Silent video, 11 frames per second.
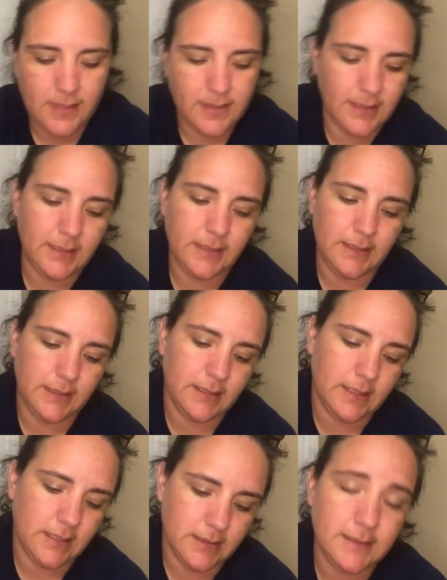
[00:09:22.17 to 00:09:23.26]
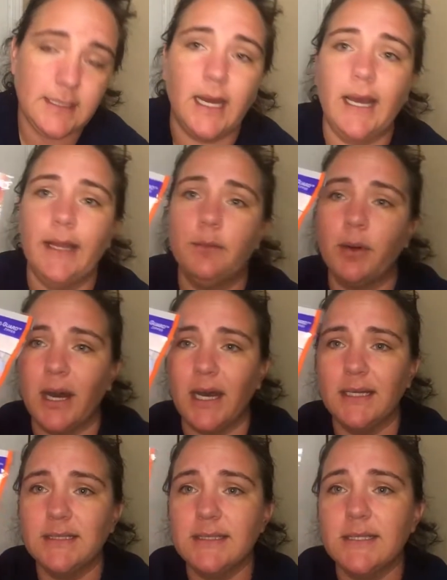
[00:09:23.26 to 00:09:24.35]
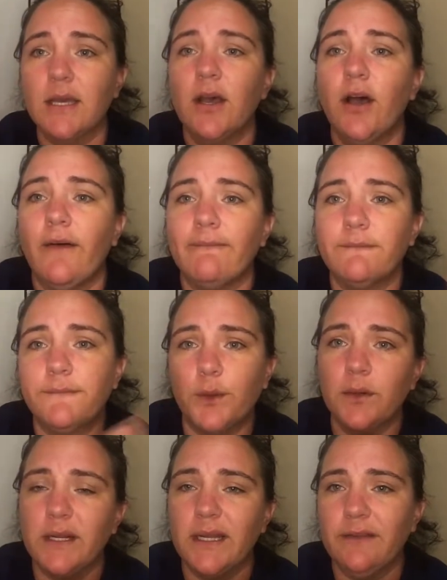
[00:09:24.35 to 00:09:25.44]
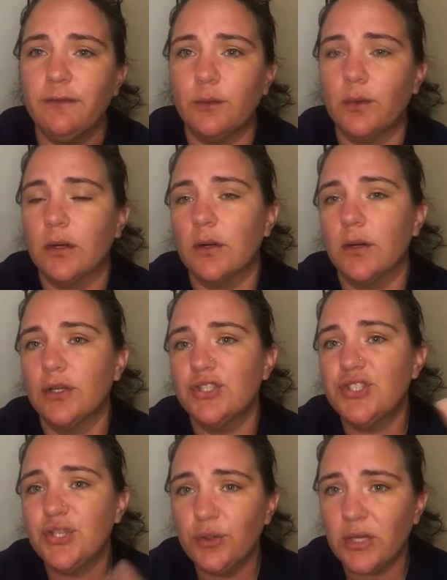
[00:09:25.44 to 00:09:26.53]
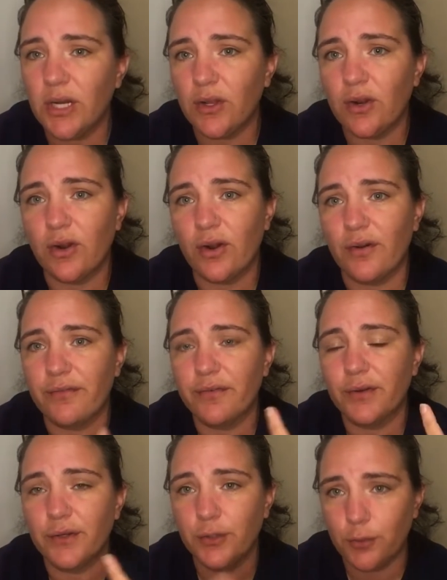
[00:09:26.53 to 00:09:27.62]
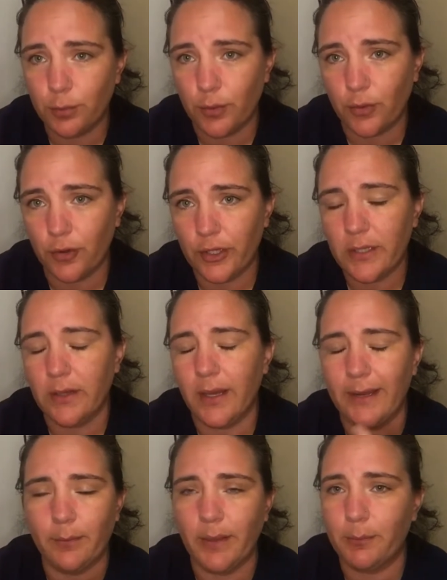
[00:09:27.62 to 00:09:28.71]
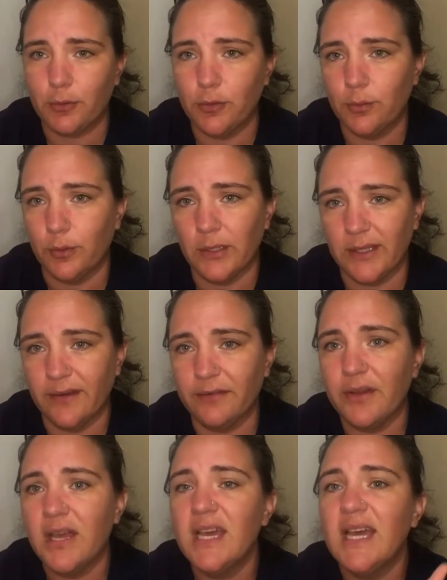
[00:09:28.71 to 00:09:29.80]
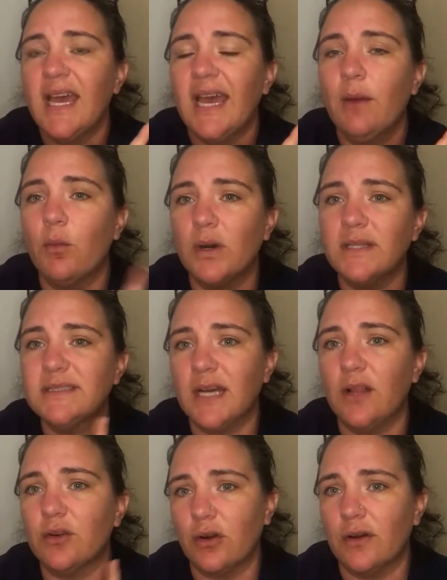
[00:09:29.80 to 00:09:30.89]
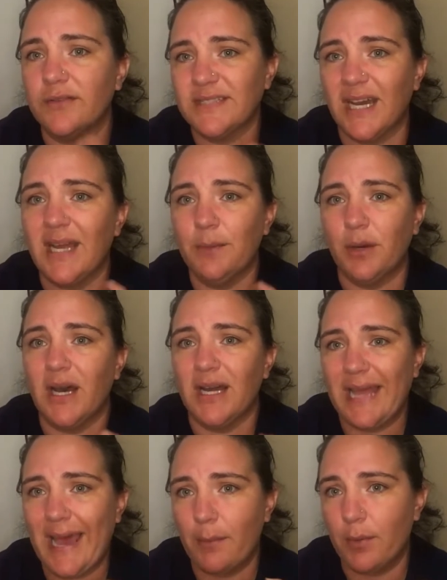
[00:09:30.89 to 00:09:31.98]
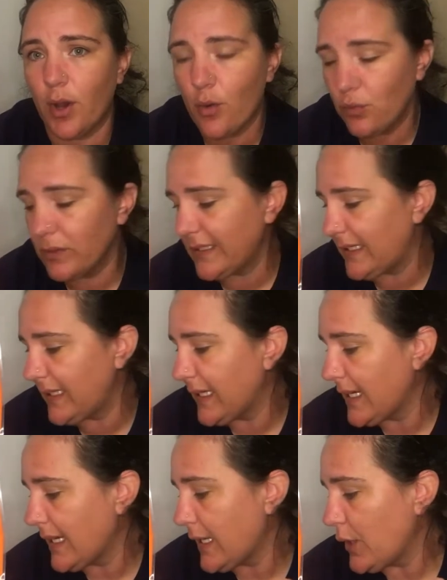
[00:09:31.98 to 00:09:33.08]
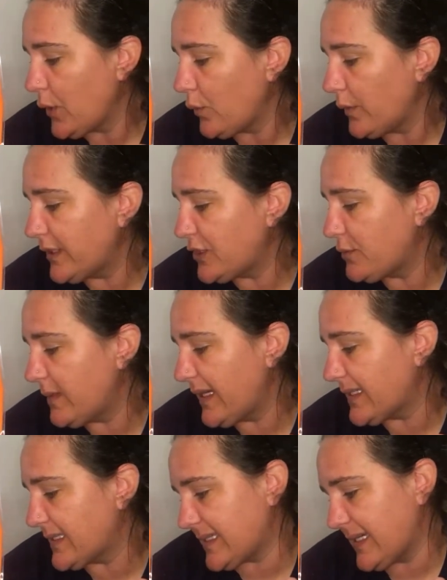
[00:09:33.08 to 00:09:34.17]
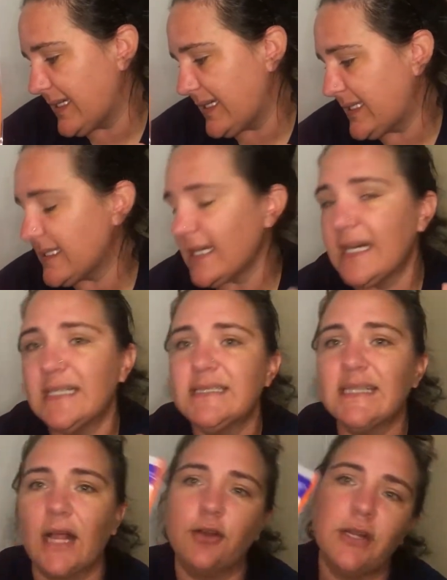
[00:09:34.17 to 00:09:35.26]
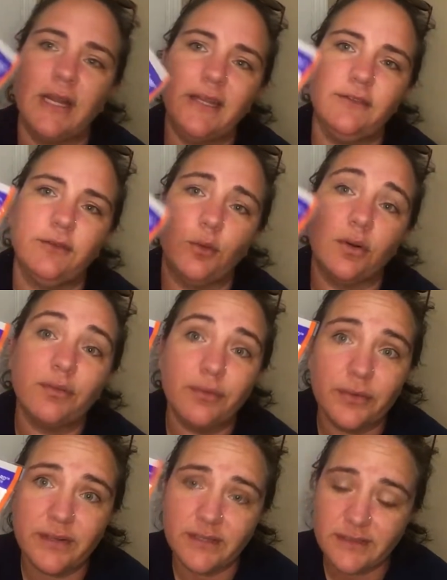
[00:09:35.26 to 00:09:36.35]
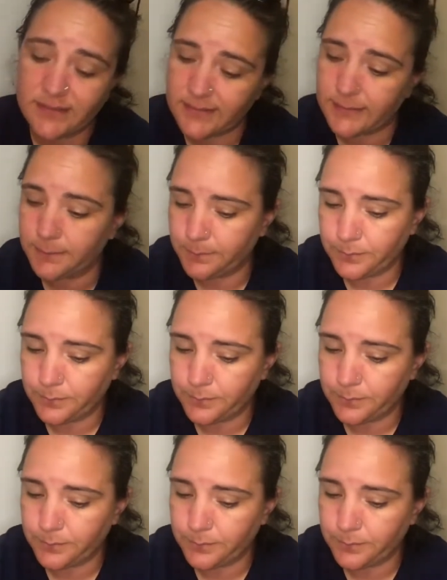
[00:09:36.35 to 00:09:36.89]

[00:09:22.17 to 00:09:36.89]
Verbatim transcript: the Tide Pods, $4.94 $2 off coupon. I had a paper coupon left. And $1 off Tide Pod app only, which makes it $1.94 for these.